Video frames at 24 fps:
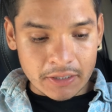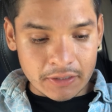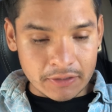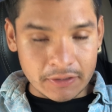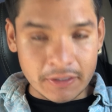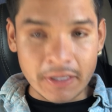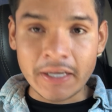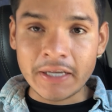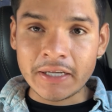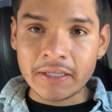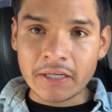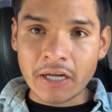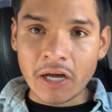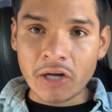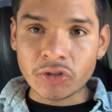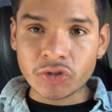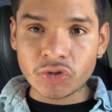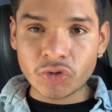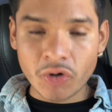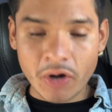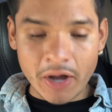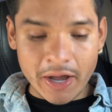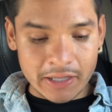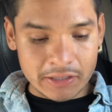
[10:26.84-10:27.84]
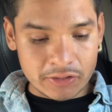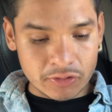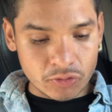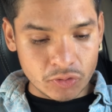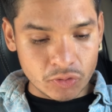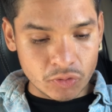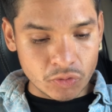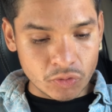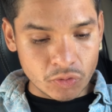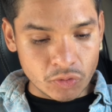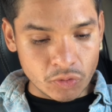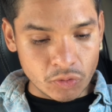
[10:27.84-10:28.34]
Then I'll try
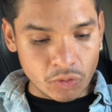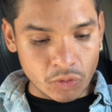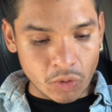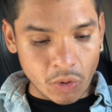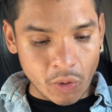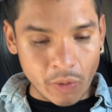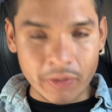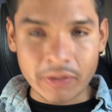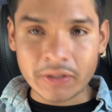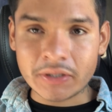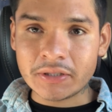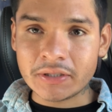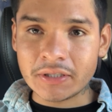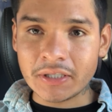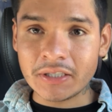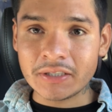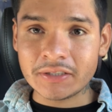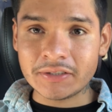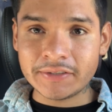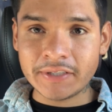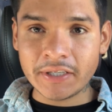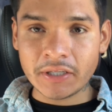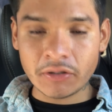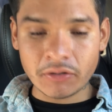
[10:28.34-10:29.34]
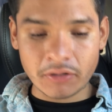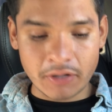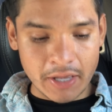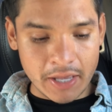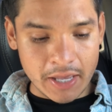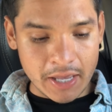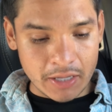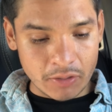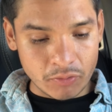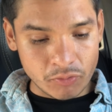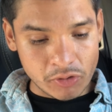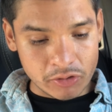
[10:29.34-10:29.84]
to go into a single
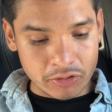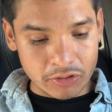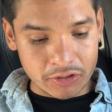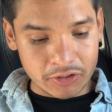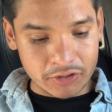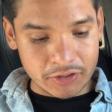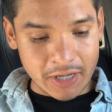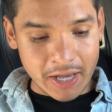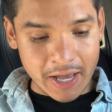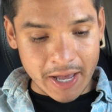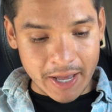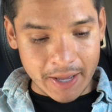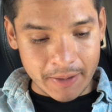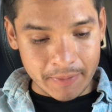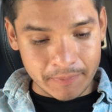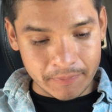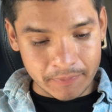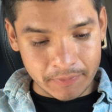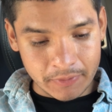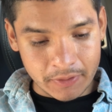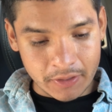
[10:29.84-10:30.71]
hand welder job.